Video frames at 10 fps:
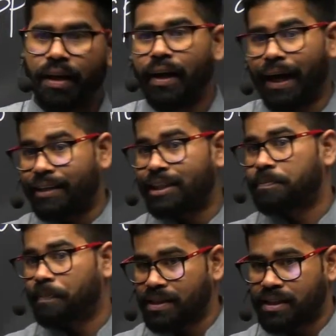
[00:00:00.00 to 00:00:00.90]
Is
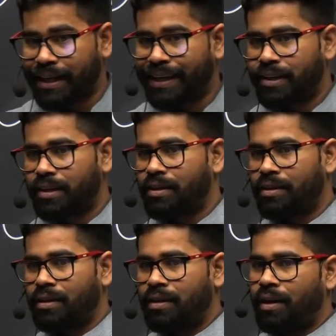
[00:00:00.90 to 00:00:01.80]
it president
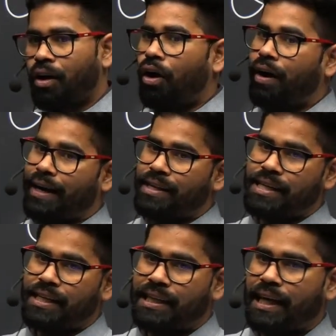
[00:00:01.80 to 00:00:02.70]
or is
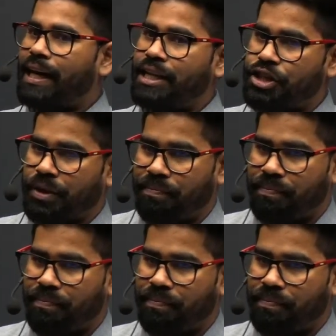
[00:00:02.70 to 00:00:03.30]
it collegium?